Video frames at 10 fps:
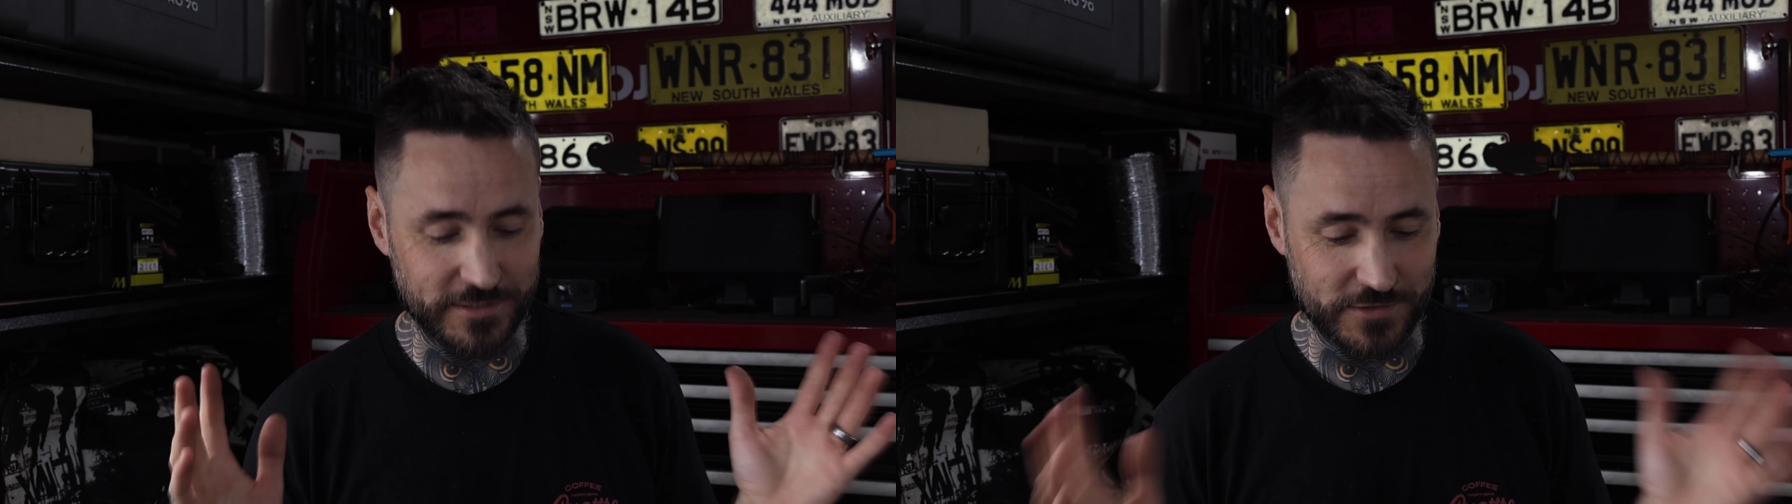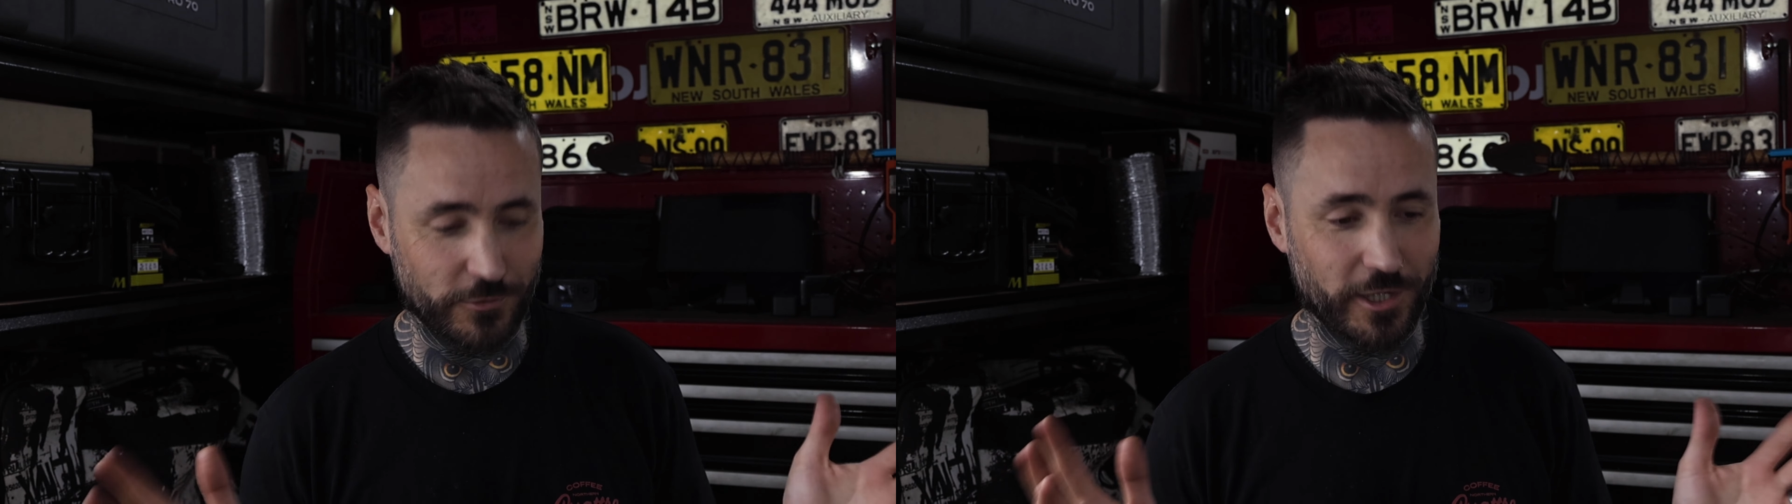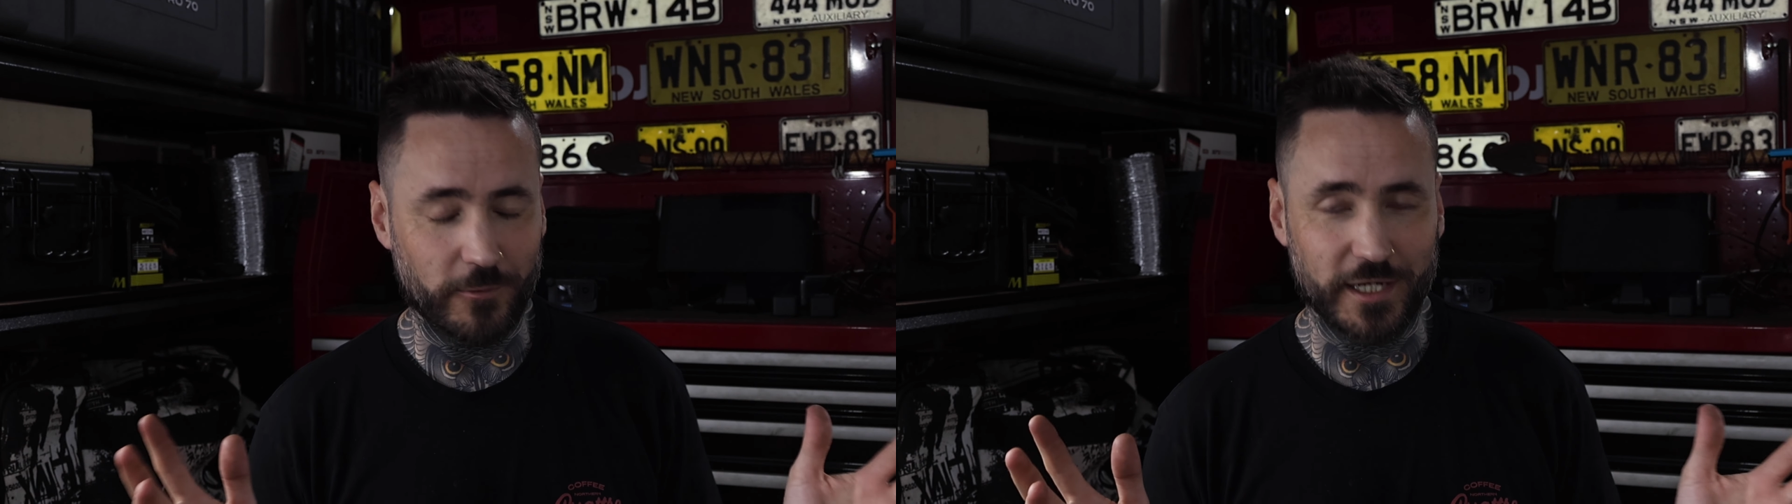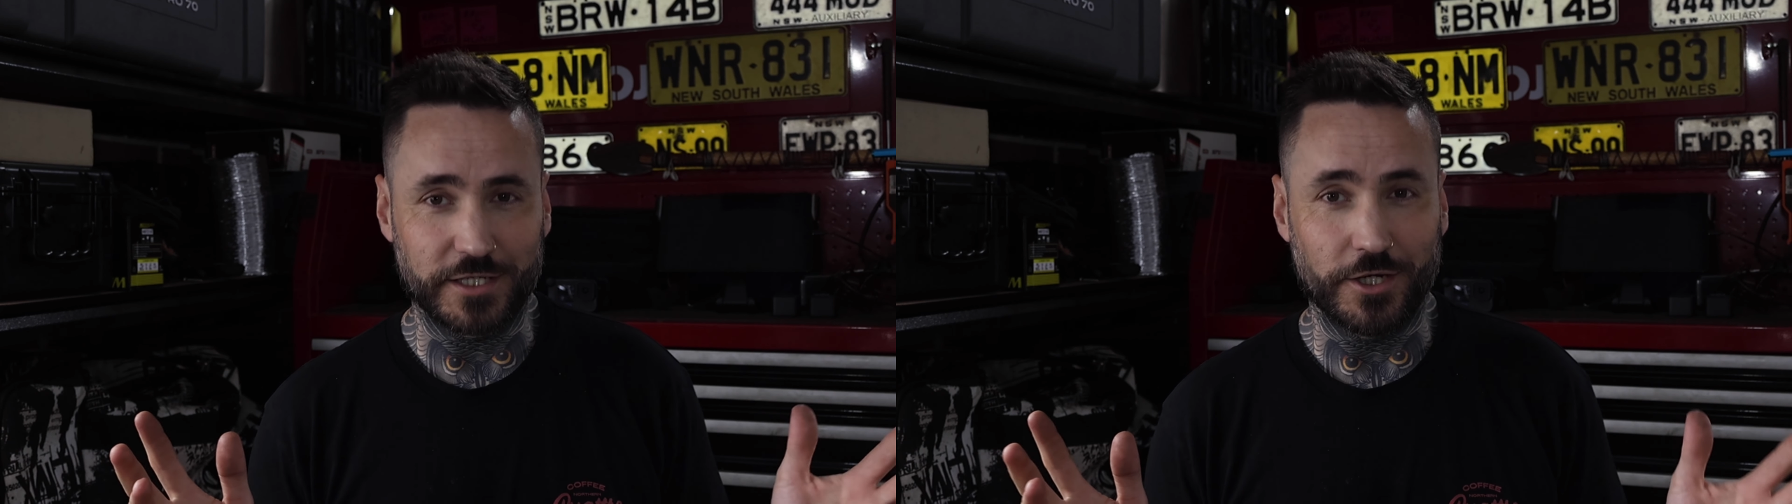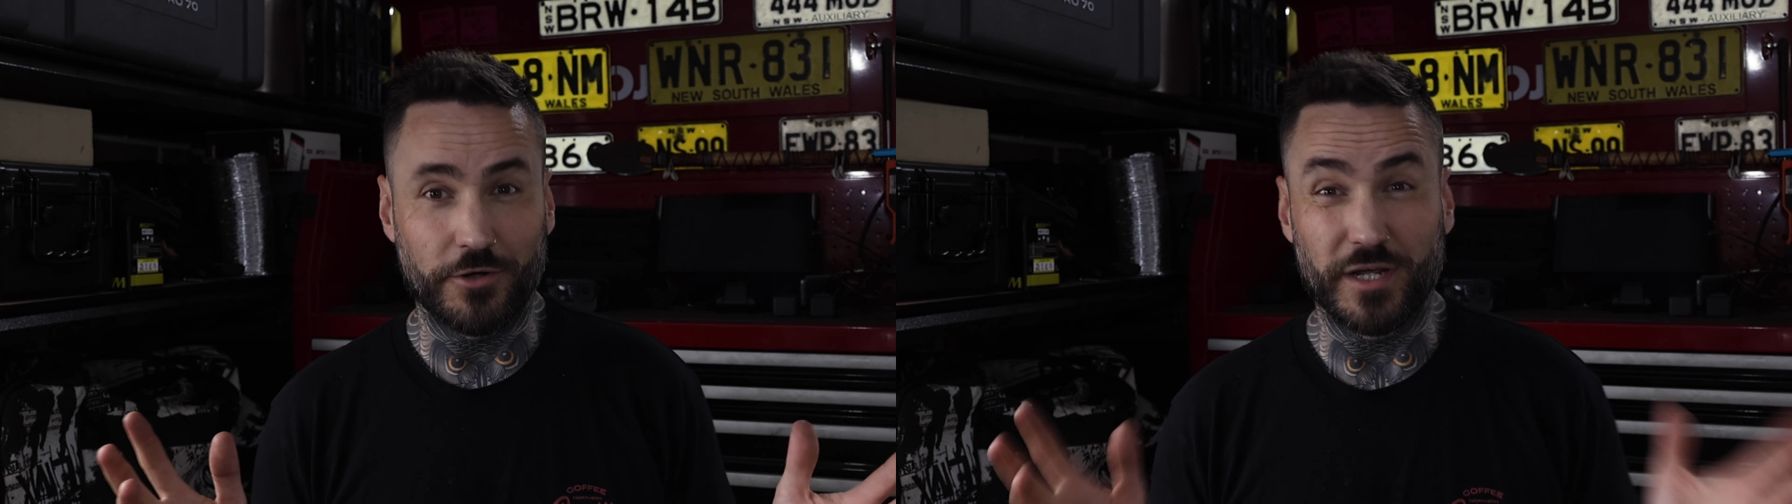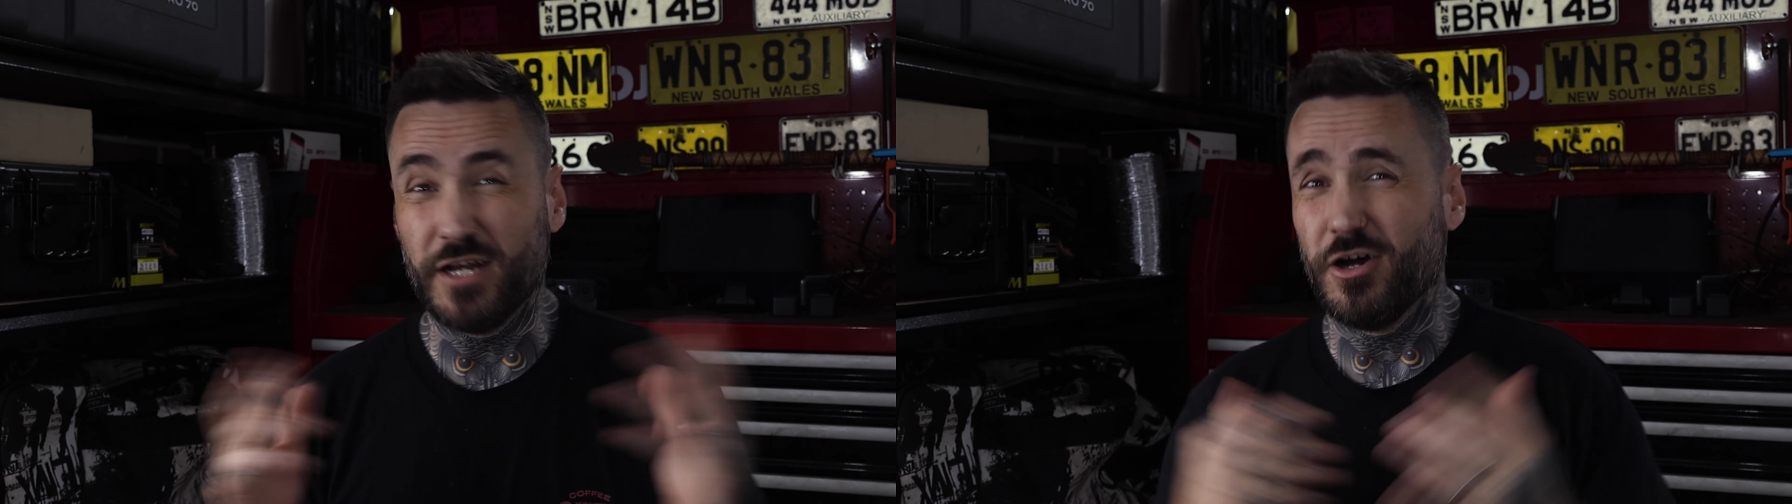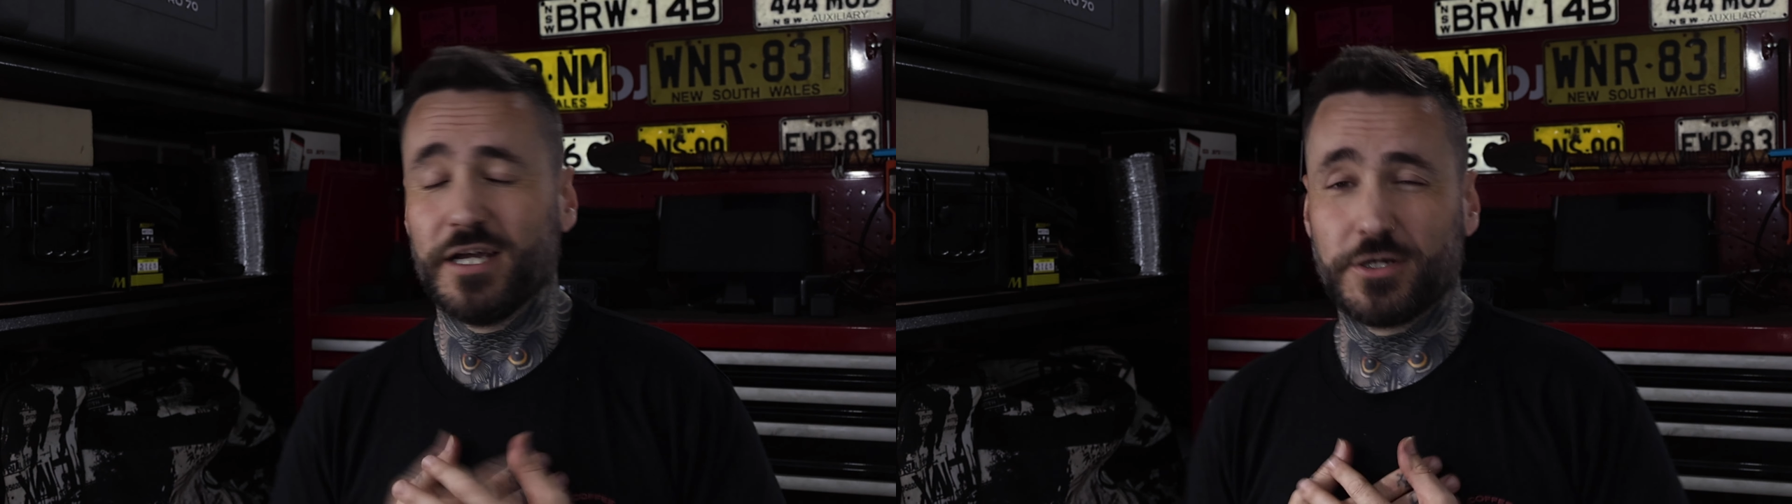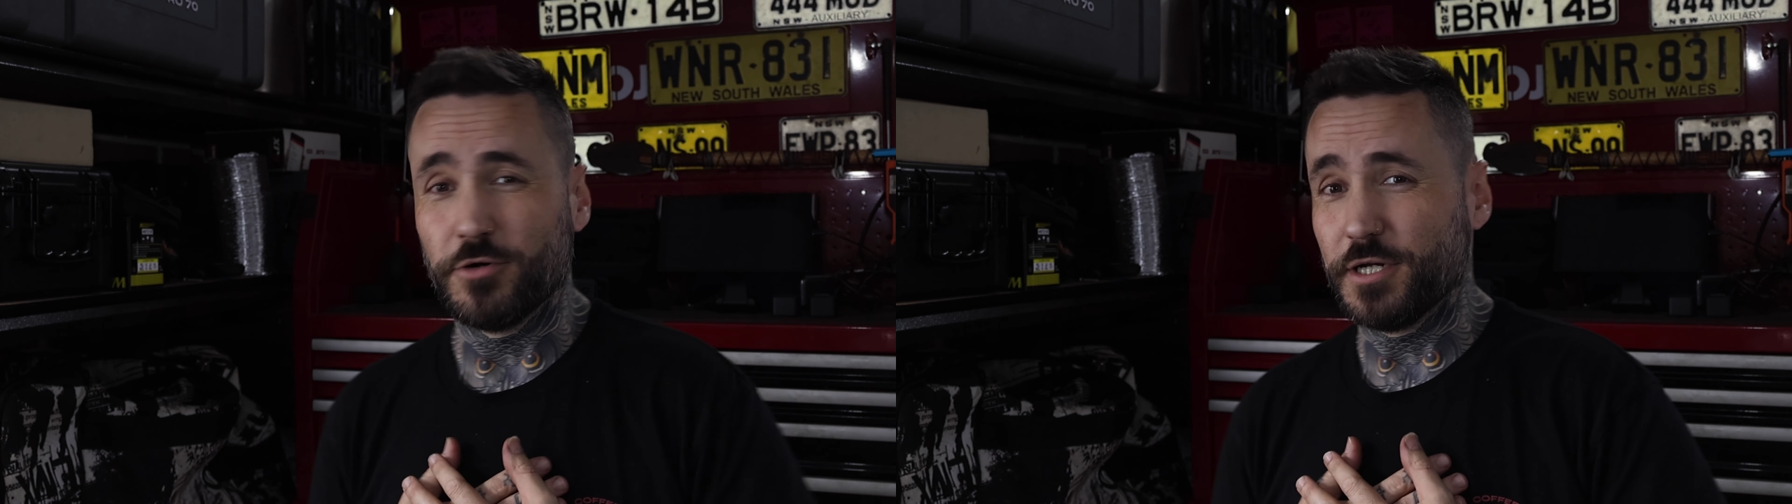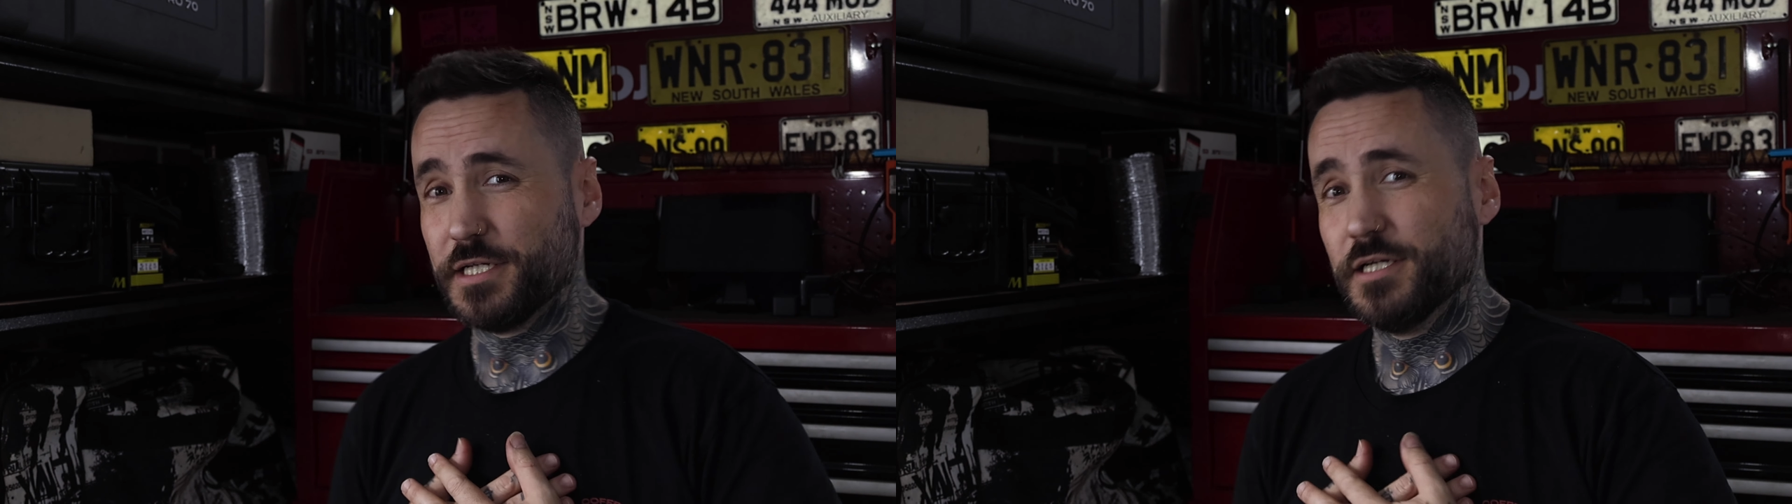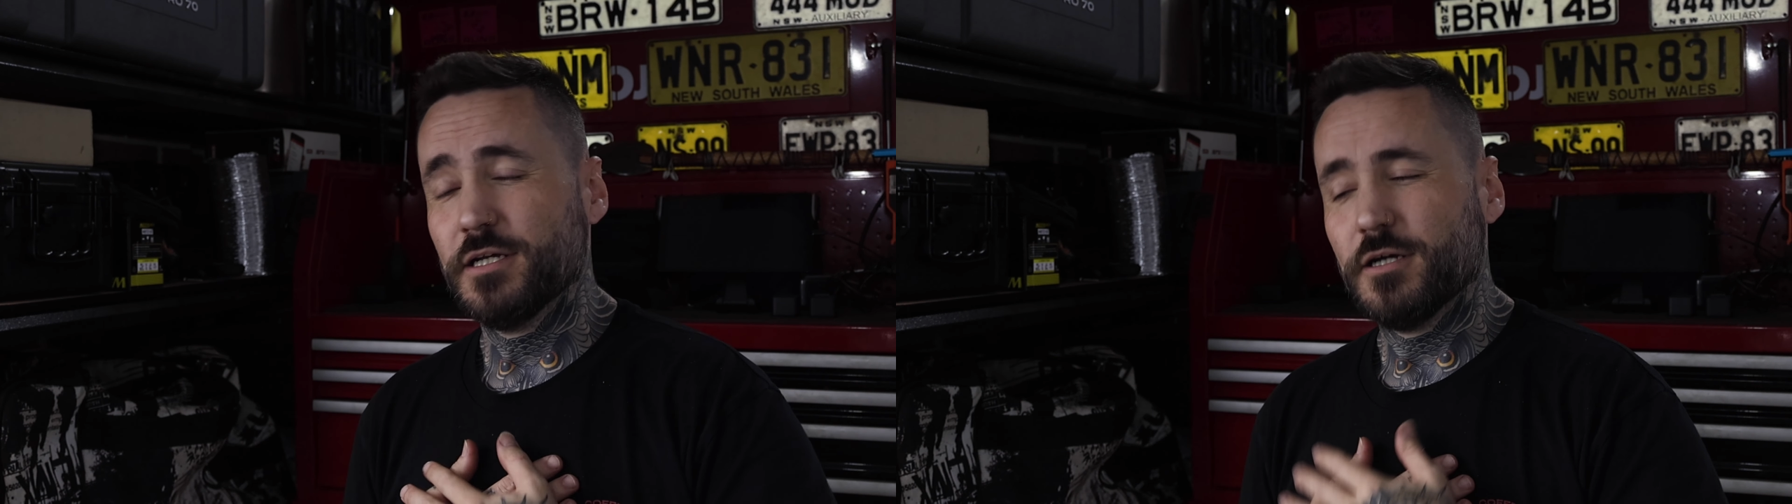it's the right way to go, and I agree.